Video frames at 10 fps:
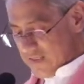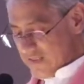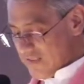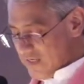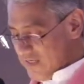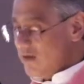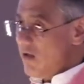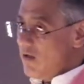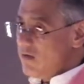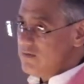that God
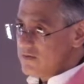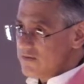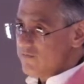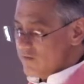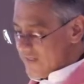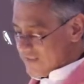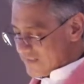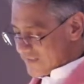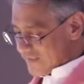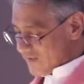longs for
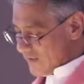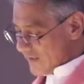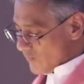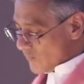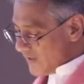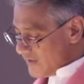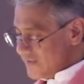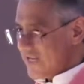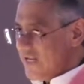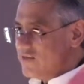us,
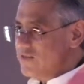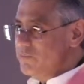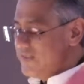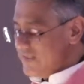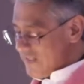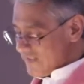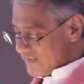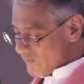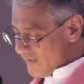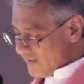runs out to meet
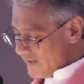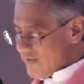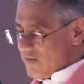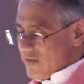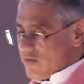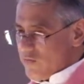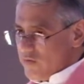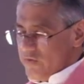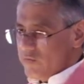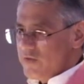us
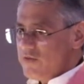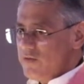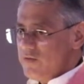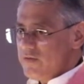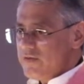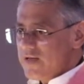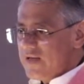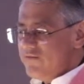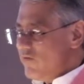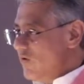when we return,
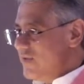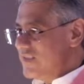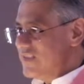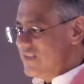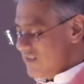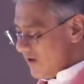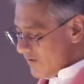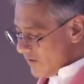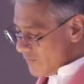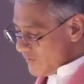and focuses on
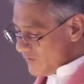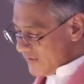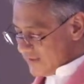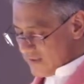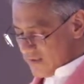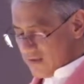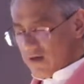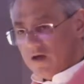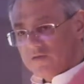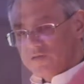our beauty, on